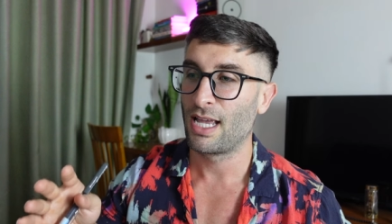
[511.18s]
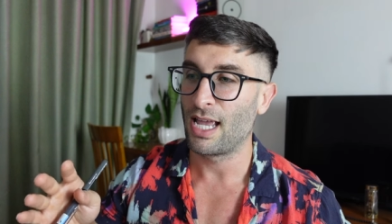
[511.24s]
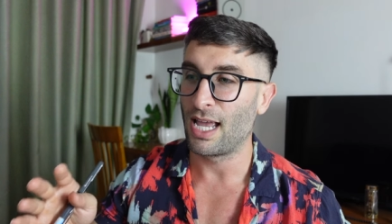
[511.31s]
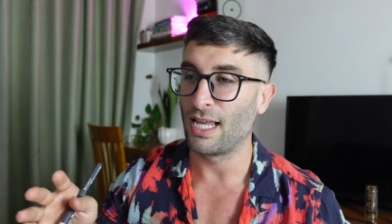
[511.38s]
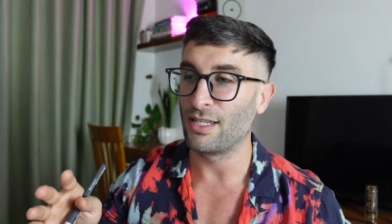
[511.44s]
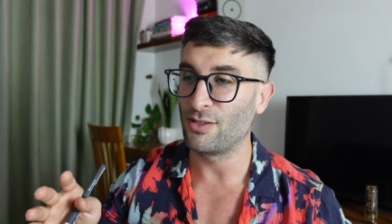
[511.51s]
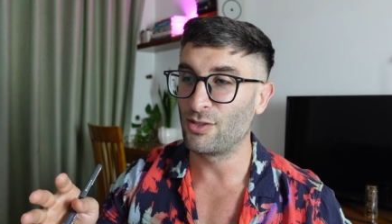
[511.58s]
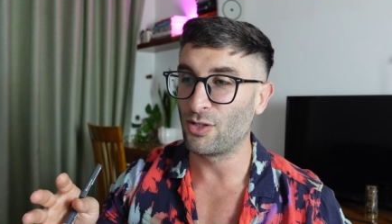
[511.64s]

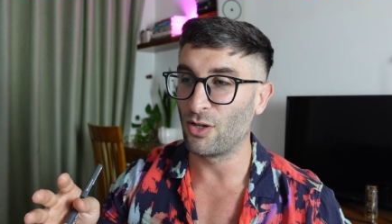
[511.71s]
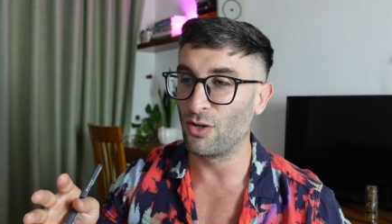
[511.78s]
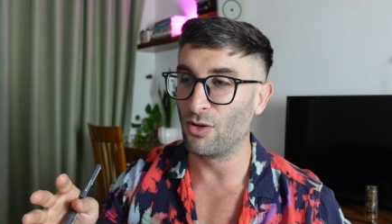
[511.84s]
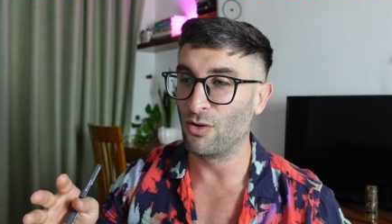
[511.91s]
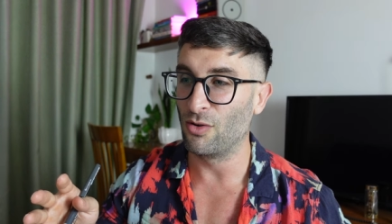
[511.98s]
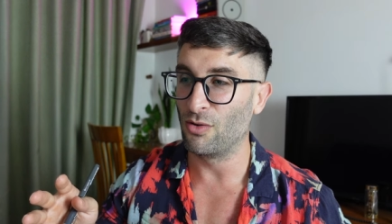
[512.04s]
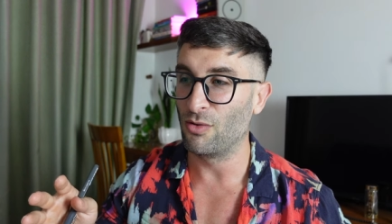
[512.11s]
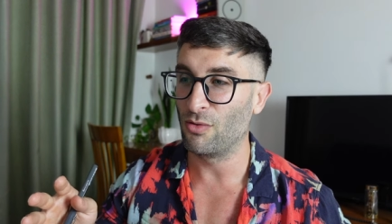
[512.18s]
and
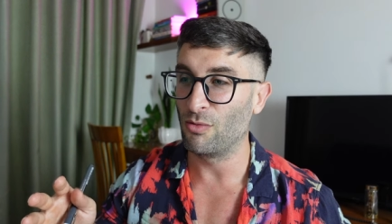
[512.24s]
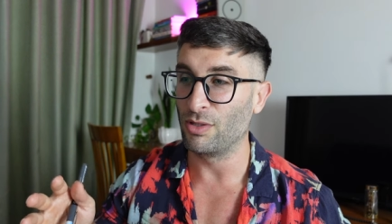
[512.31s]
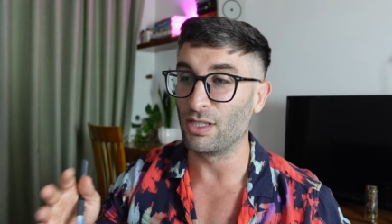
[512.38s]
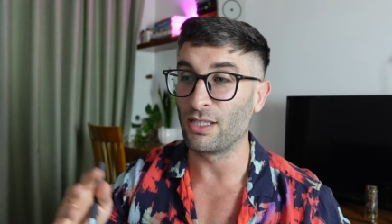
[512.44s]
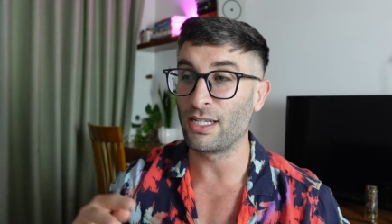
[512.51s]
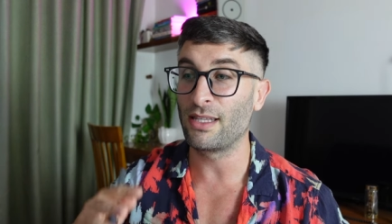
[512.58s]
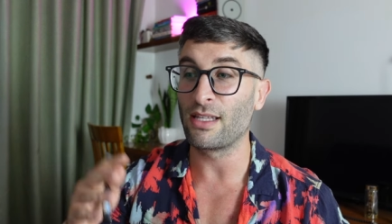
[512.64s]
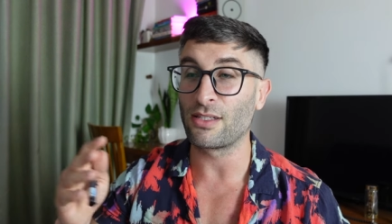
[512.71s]
so when the
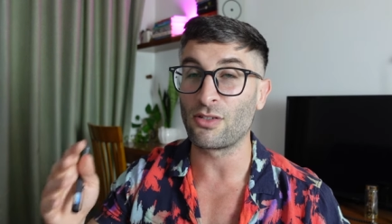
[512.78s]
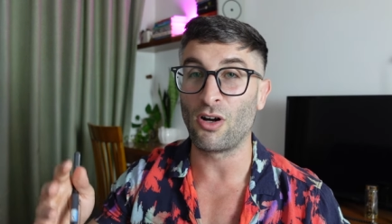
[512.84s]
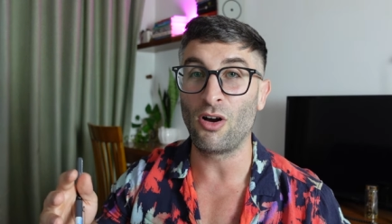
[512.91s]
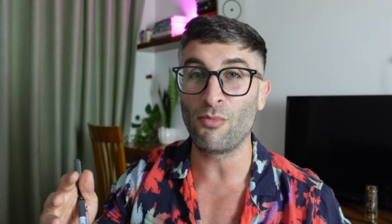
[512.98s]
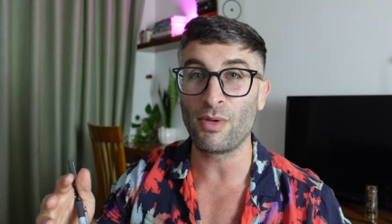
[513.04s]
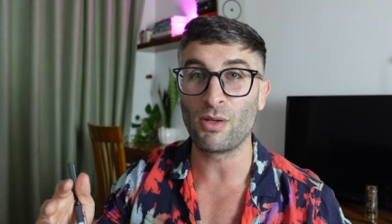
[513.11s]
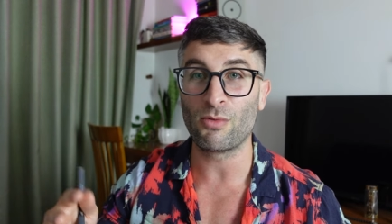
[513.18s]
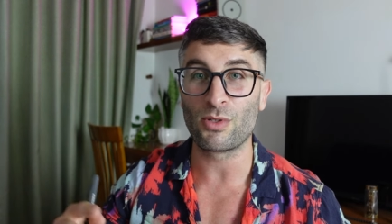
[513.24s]
lady that
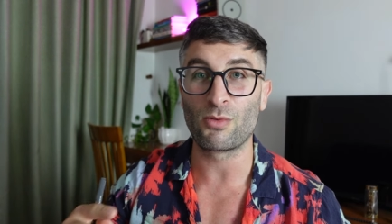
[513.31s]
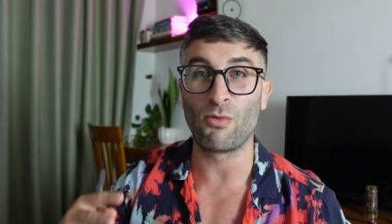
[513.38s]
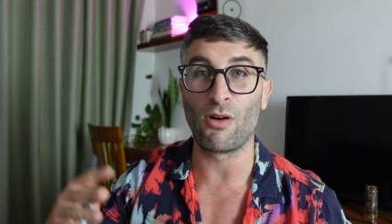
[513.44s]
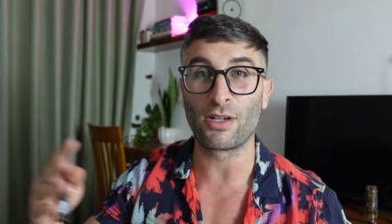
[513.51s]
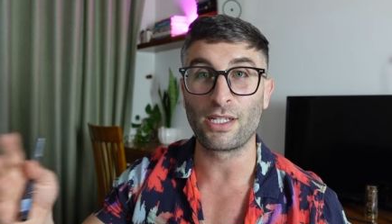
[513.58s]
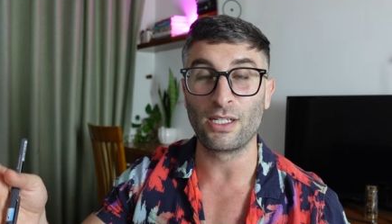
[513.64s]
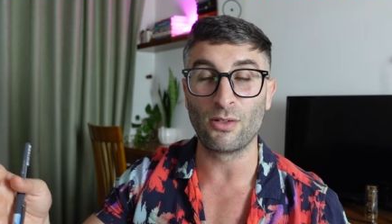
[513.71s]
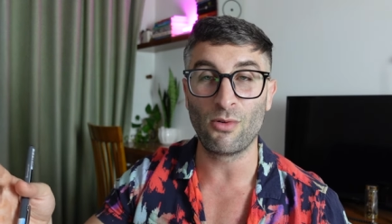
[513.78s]
taught me was
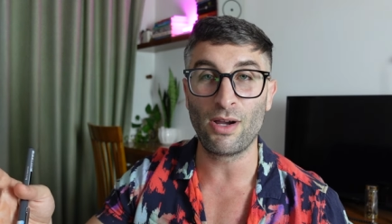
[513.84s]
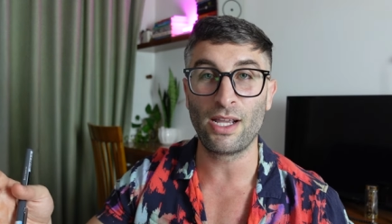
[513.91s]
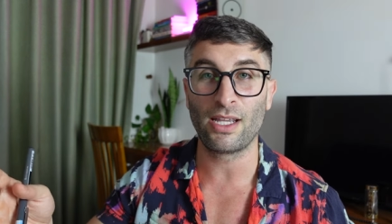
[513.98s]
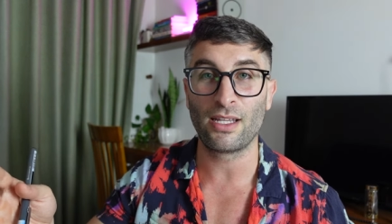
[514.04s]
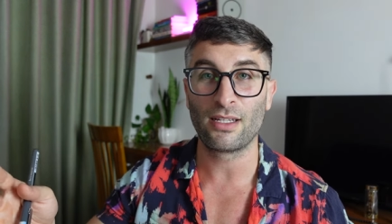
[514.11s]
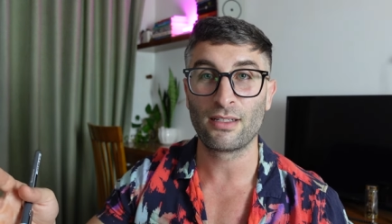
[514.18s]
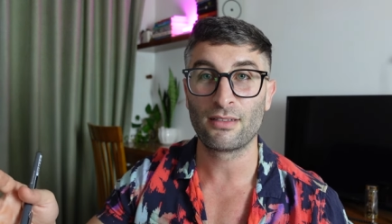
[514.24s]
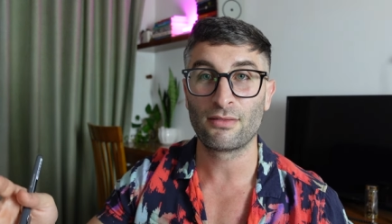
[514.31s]
walking
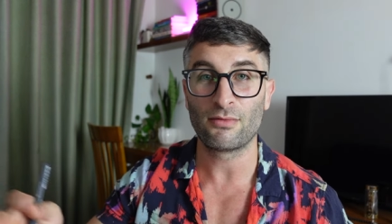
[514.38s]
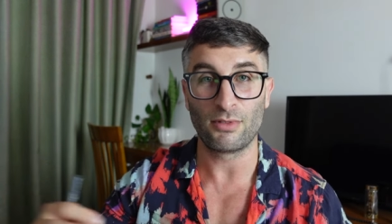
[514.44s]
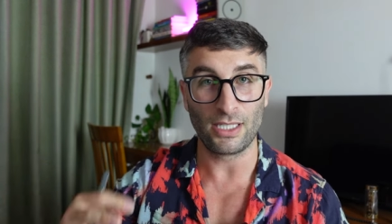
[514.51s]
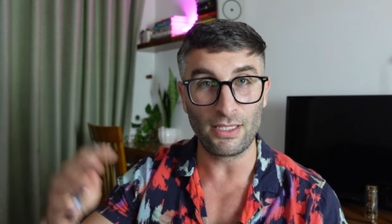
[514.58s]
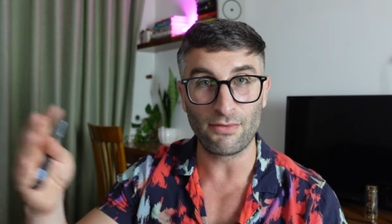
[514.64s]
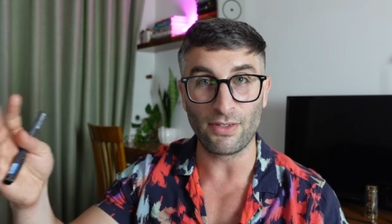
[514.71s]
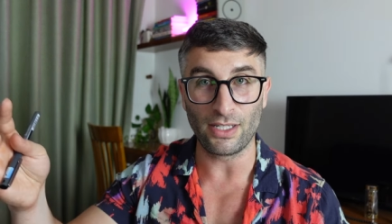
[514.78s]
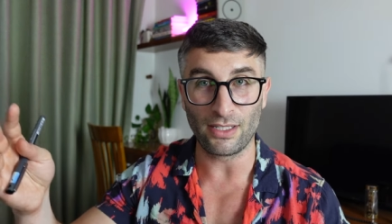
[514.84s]
away,
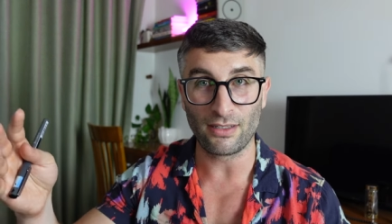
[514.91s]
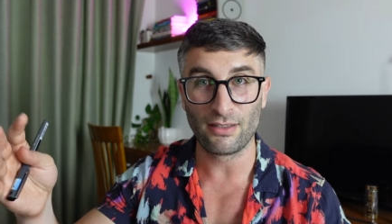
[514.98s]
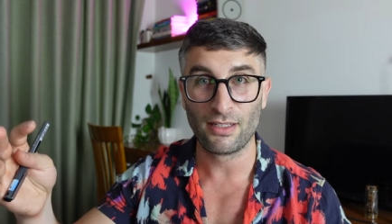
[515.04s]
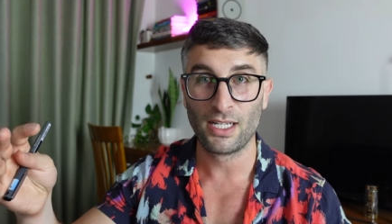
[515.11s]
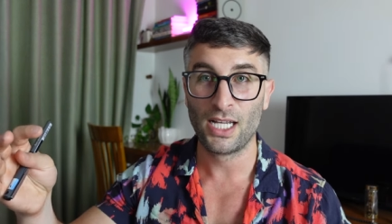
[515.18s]
leaving,